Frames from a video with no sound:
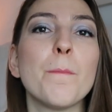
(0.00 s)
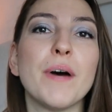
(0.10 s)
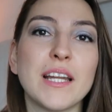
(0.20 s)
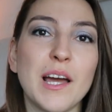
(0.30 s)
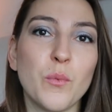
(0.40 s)

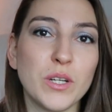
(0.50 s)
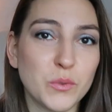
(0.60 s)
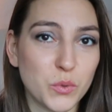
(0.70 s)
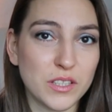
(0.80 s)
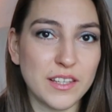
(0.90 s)
but I
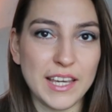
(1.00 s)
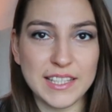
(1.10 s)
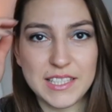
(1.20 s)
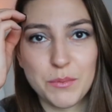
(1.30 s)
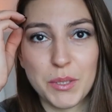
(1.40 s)
went with
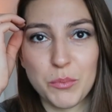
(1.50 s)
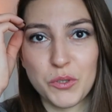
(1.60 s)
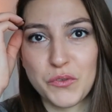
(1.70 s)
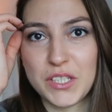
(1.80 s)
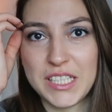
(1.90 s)
Andy, my
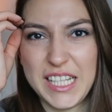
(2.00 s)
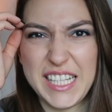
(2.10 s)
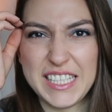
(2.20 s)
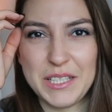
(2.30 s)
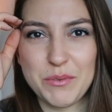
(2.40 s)
boyfriend,
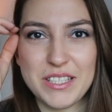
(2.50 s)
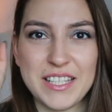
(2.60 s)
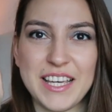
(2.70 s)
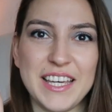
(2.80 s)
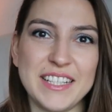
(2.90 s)
and he was
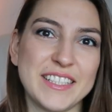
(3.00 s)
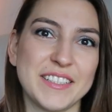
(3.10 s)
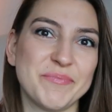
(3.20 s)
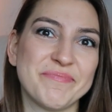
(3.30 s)
like,